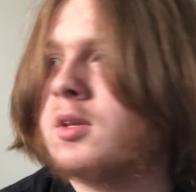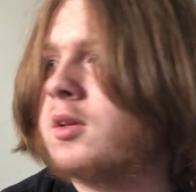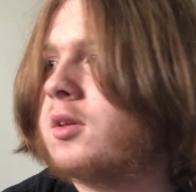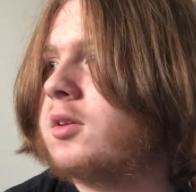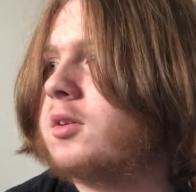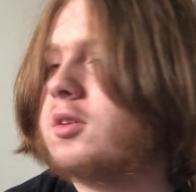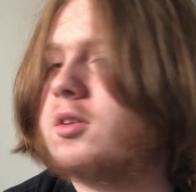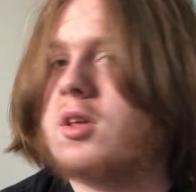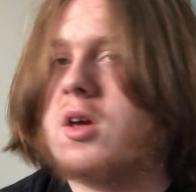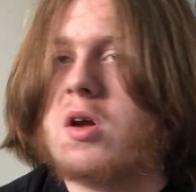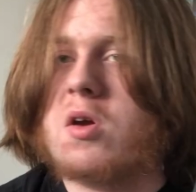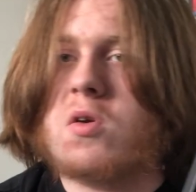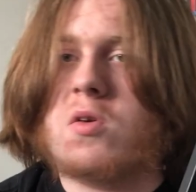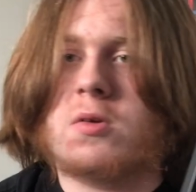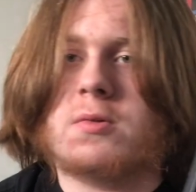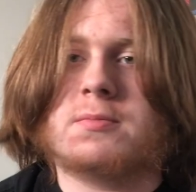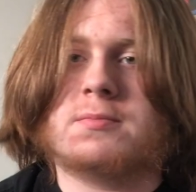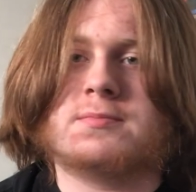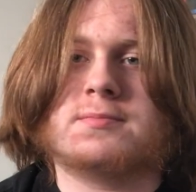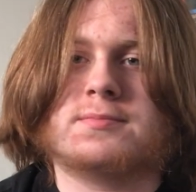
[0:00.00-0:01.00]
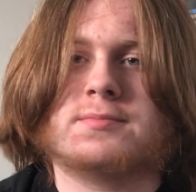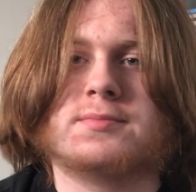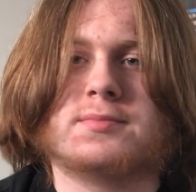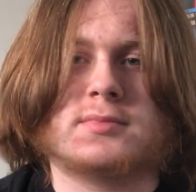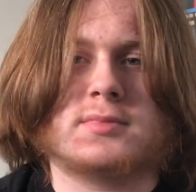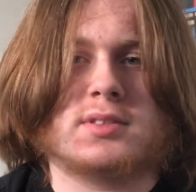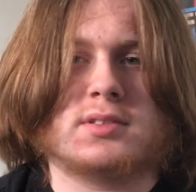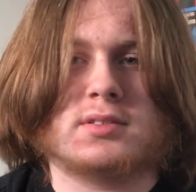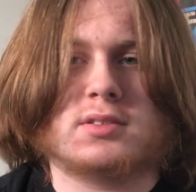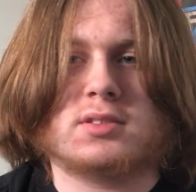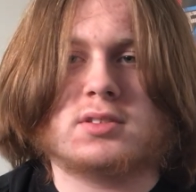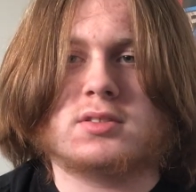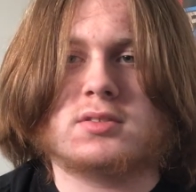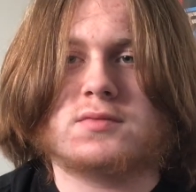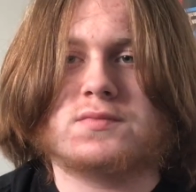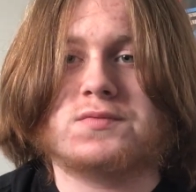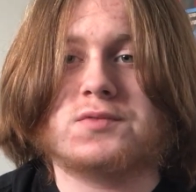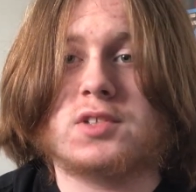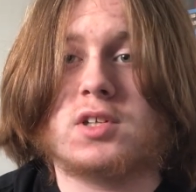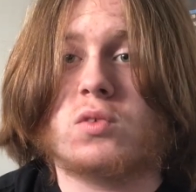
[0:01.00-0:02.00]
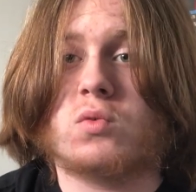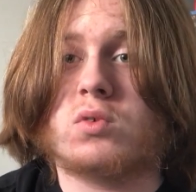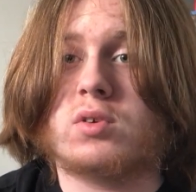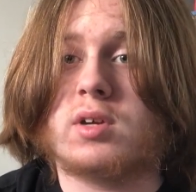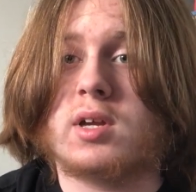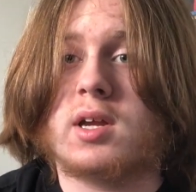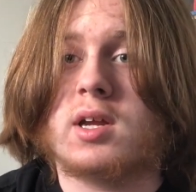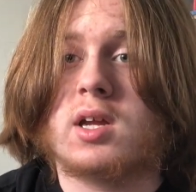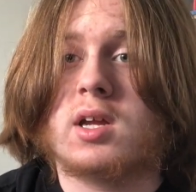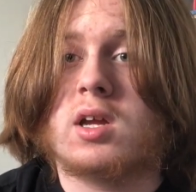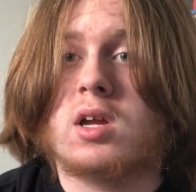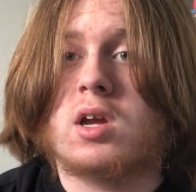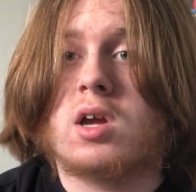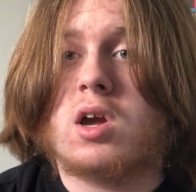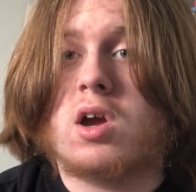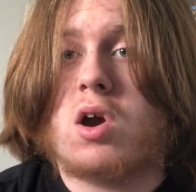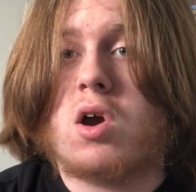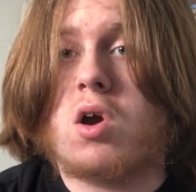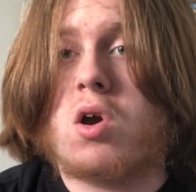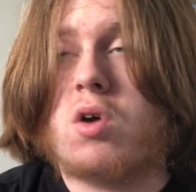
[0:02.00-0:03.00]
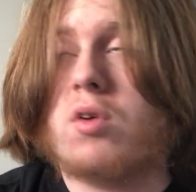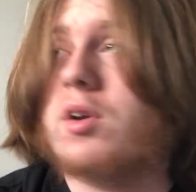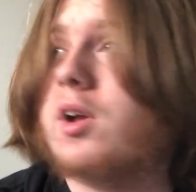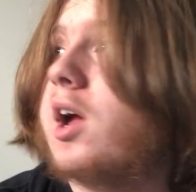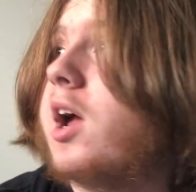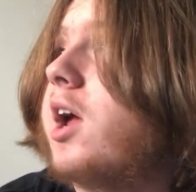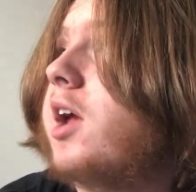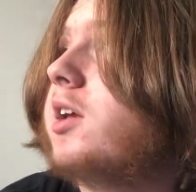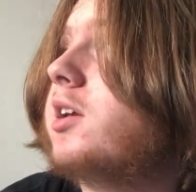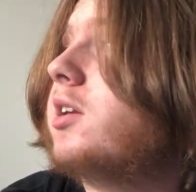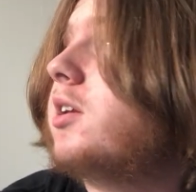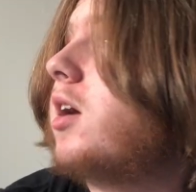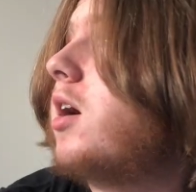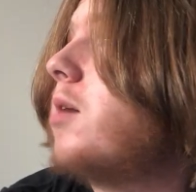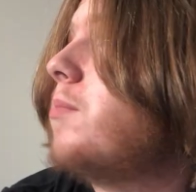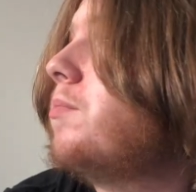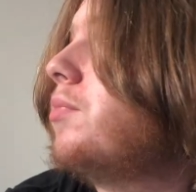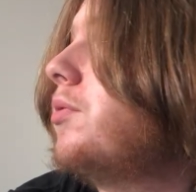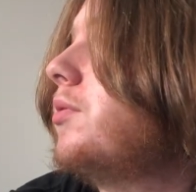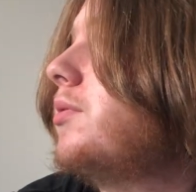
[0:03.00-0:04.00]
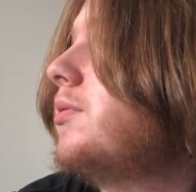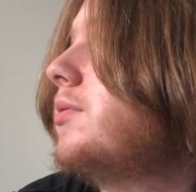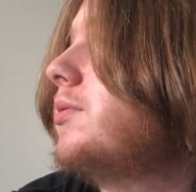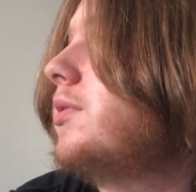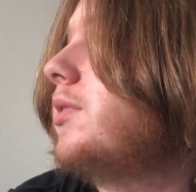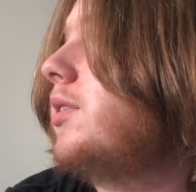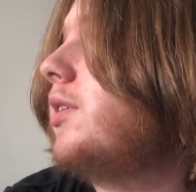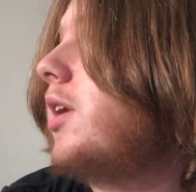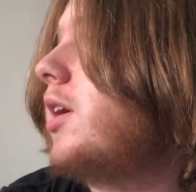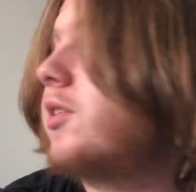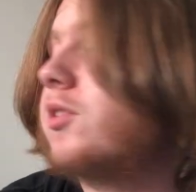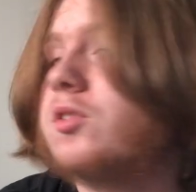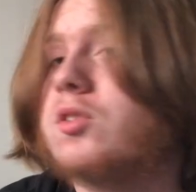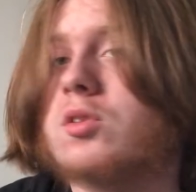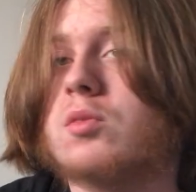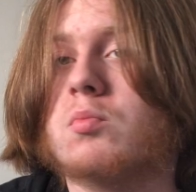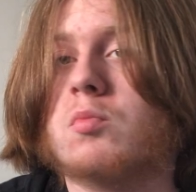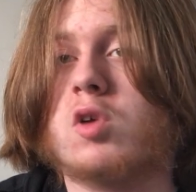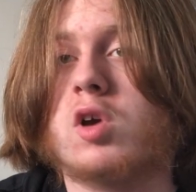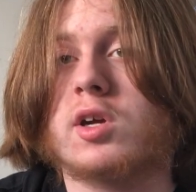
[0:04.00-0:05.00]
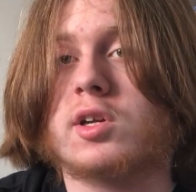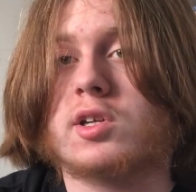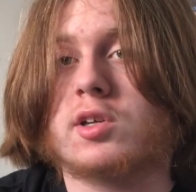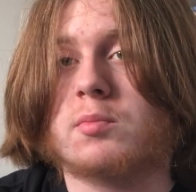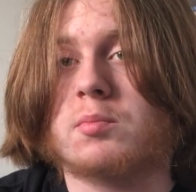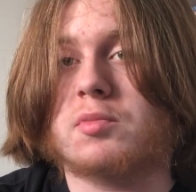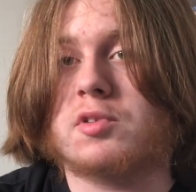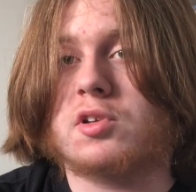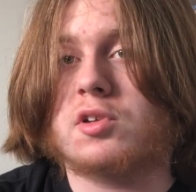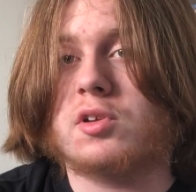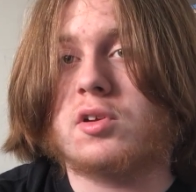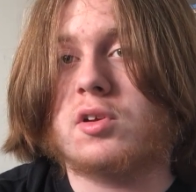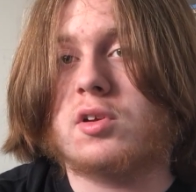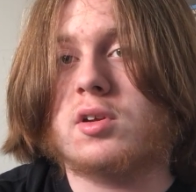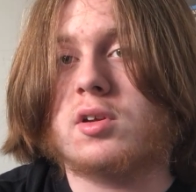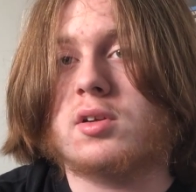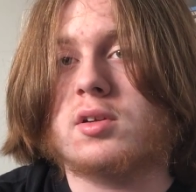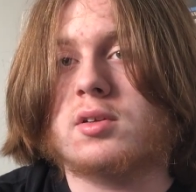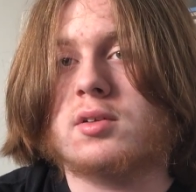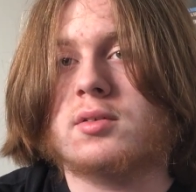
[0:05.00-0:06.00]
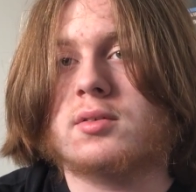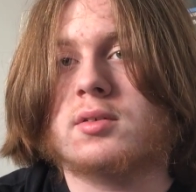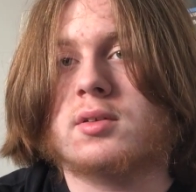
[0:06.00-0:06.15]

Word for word: So I think I would hang it up next to my computer.